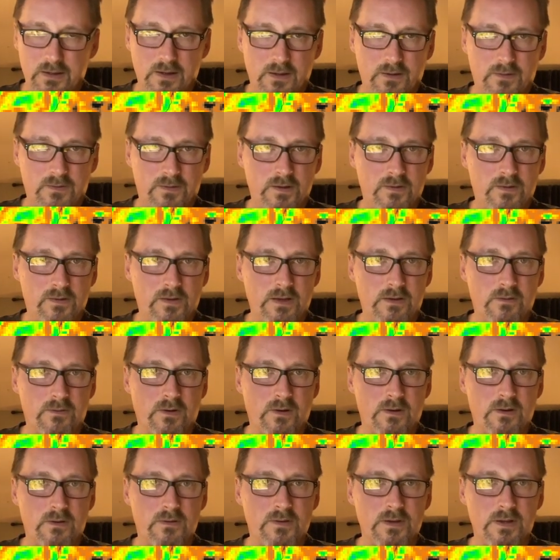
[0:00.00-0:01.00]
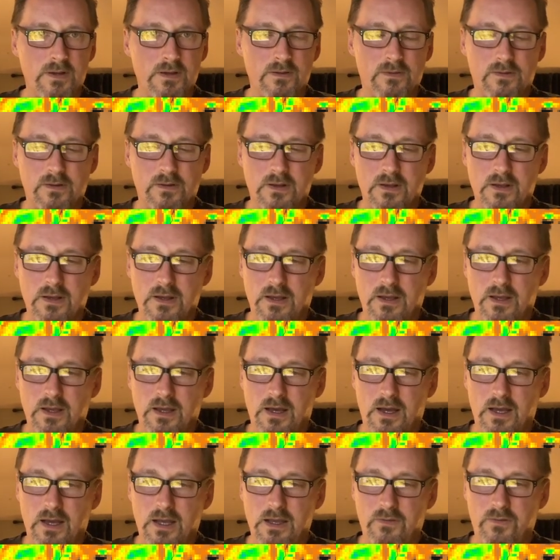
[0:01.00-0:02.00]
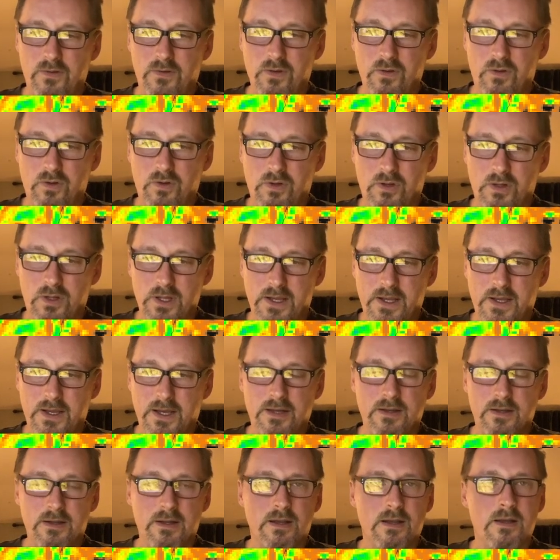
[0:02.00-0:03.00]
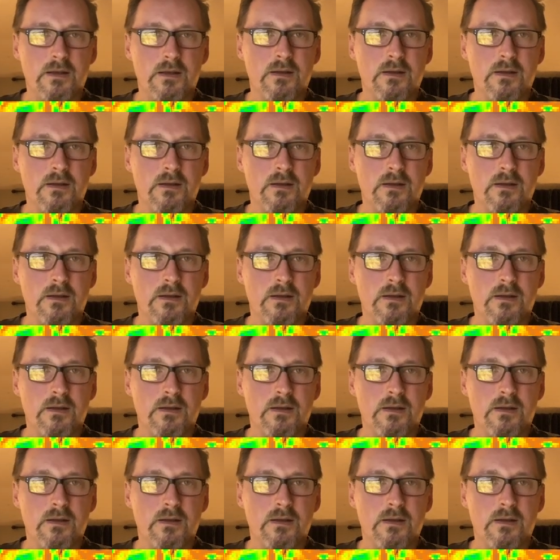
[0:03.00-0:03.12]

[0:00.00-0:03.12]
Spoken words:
existing vertices, if you click it,